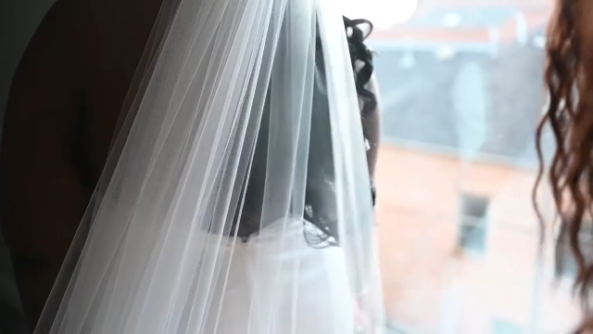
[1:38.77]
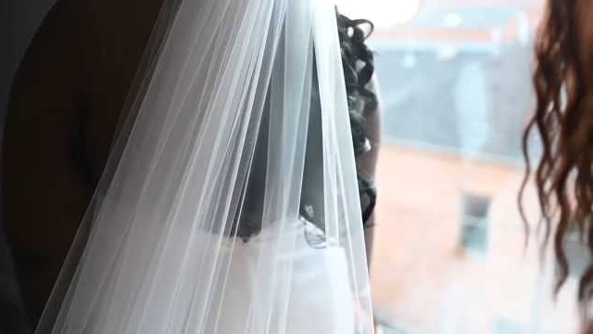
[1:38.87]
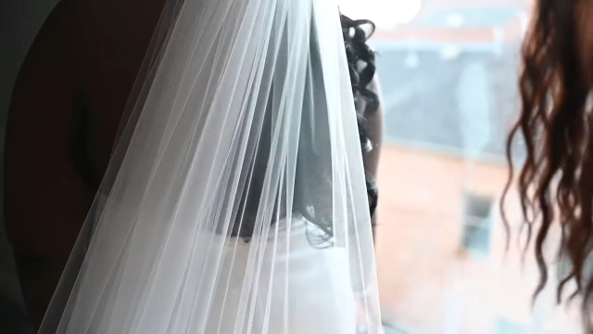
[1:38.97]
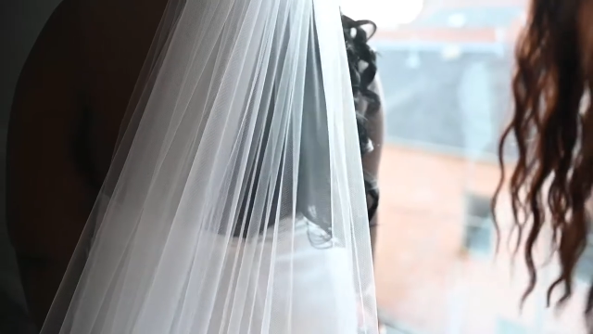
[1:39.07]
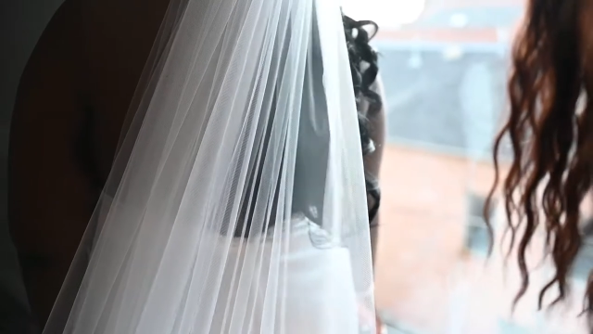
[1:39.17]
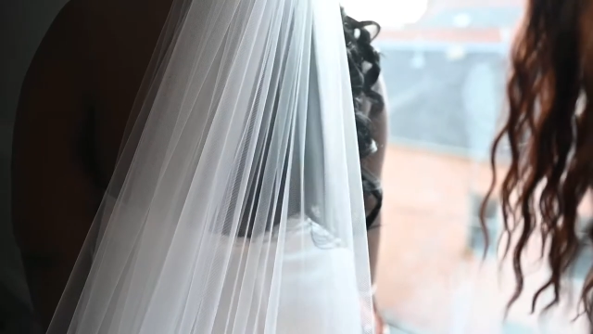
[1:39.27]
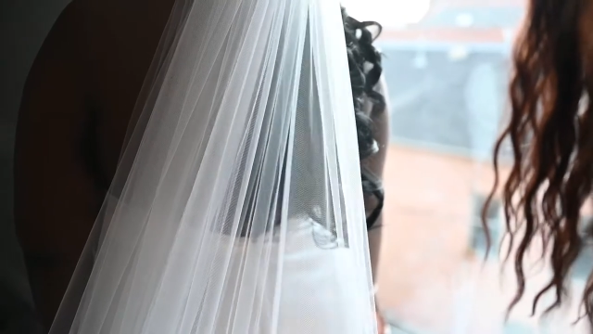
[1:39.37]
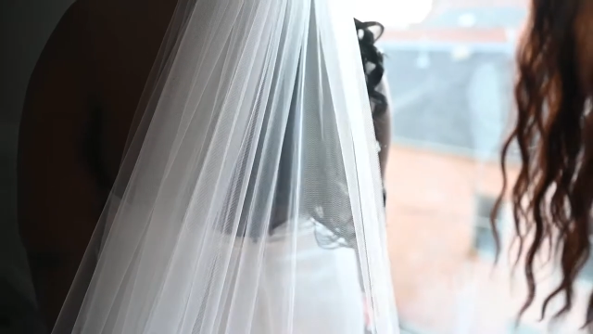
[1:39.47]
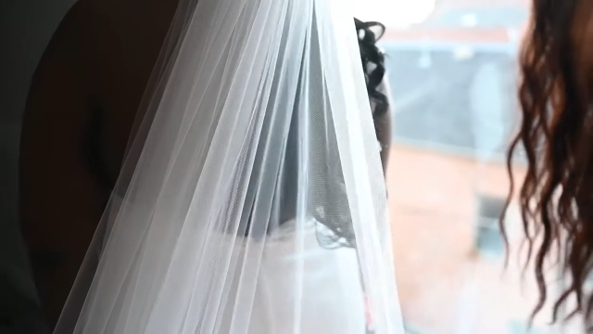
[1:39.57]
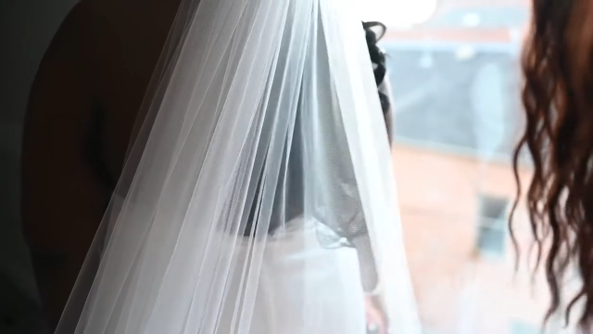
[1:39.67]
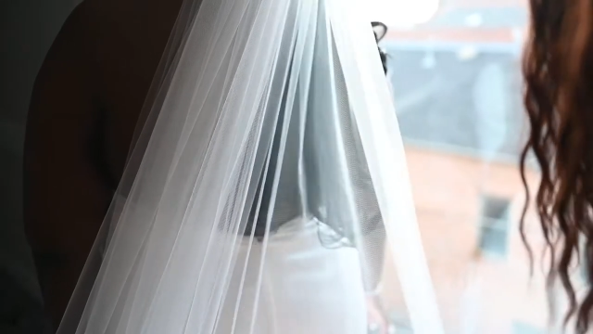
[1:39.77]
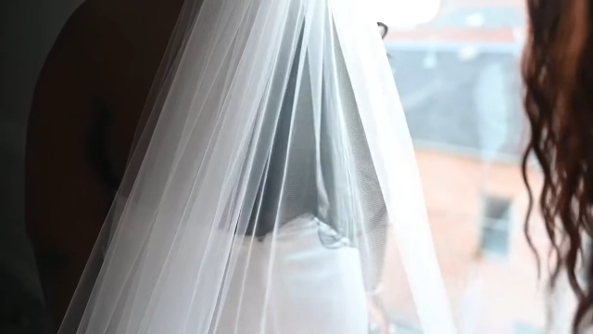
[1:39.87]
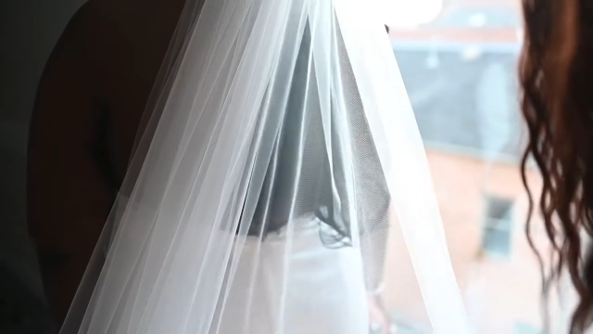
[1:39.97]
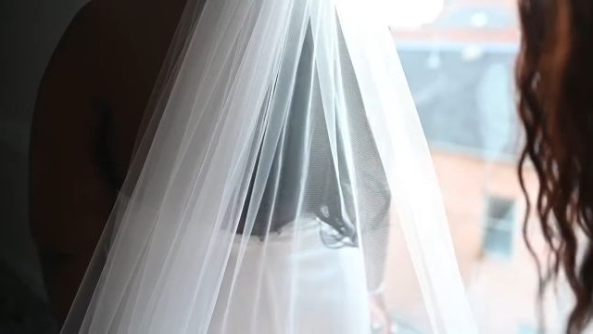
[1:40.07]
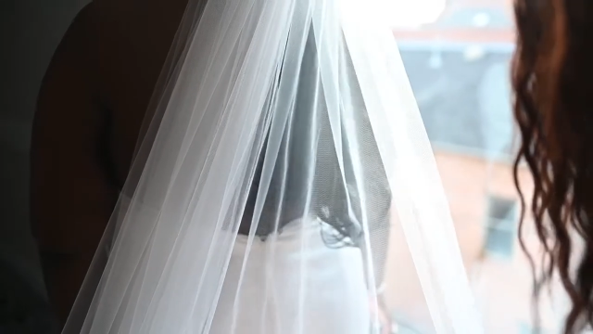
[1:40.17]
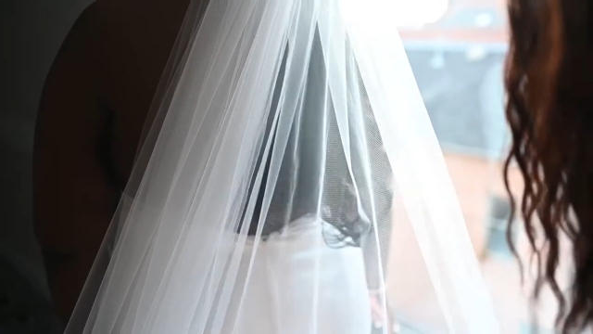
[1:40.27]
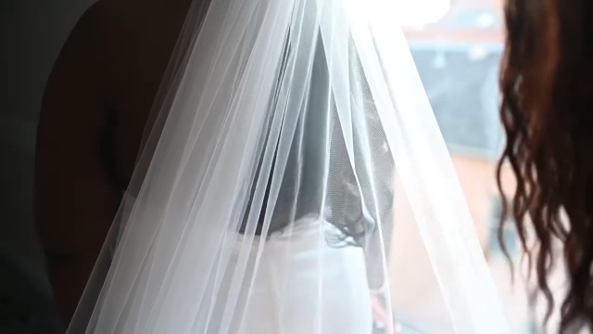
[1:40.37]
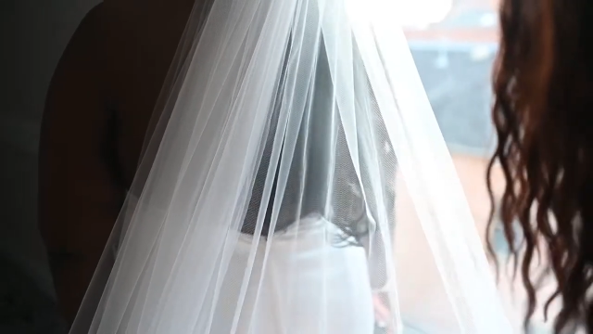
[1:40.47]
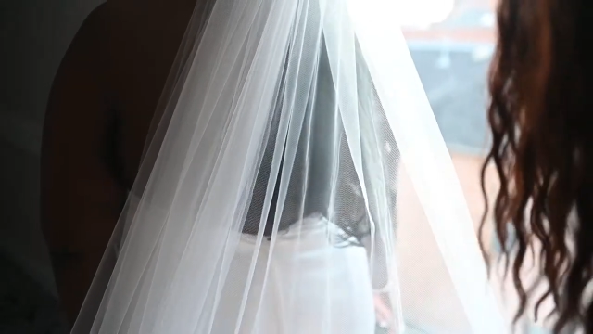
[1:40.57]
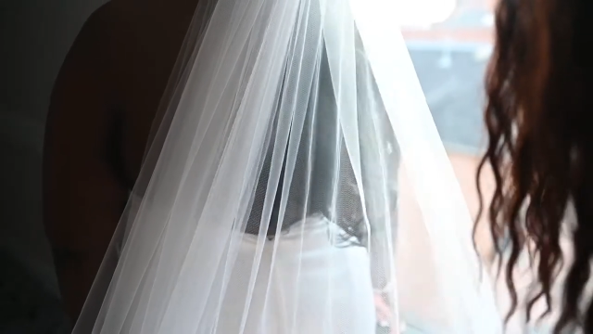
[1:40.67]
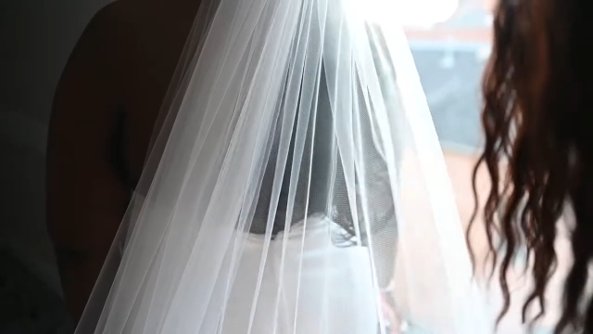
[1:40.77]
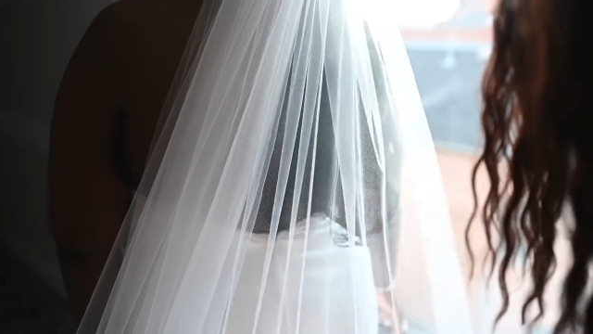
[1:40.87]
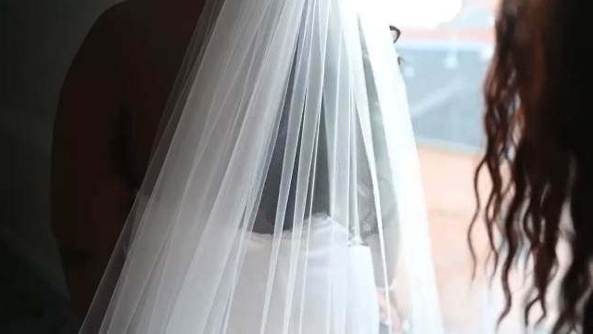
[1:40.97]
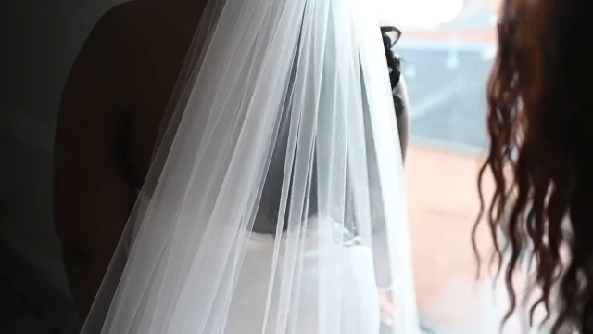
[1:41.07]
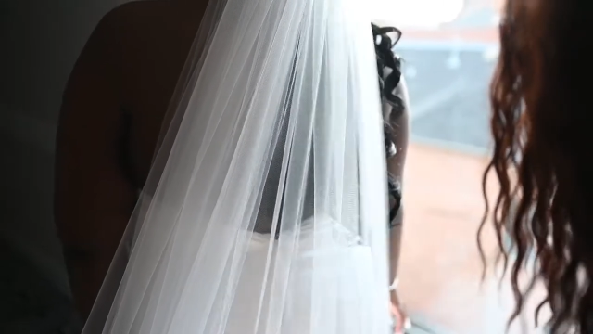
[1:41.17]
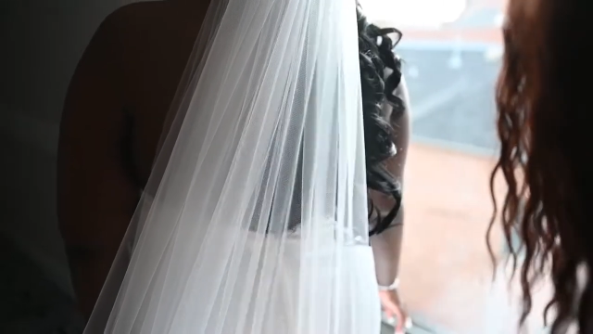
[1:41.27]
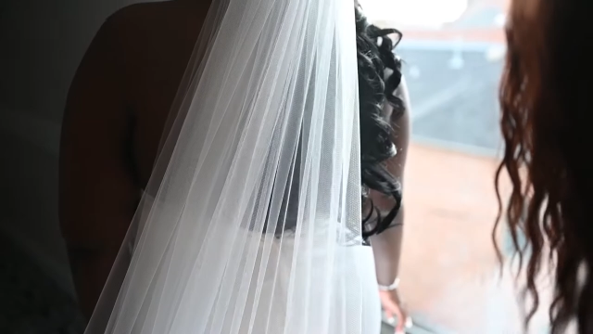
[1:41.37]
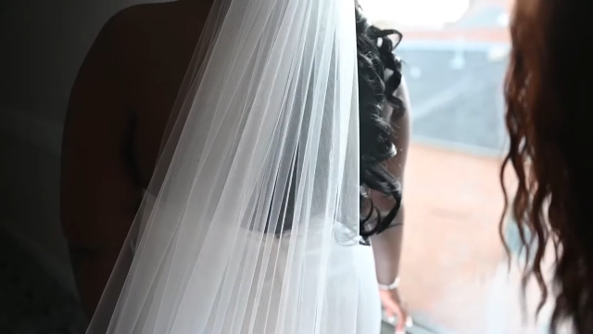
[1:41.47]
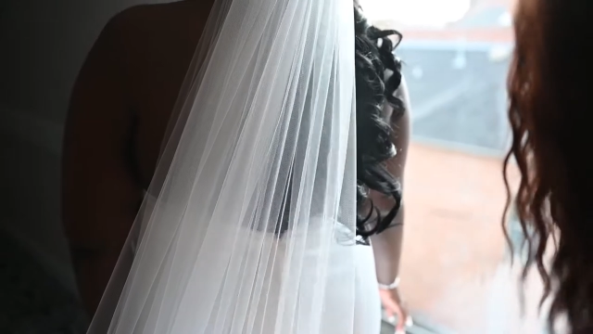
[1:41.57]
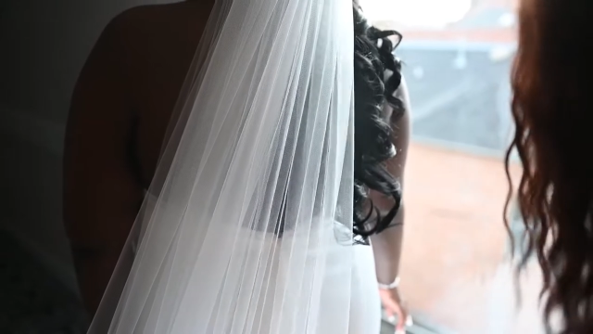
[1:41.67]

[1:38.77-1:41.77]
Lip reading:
(no speaker visible)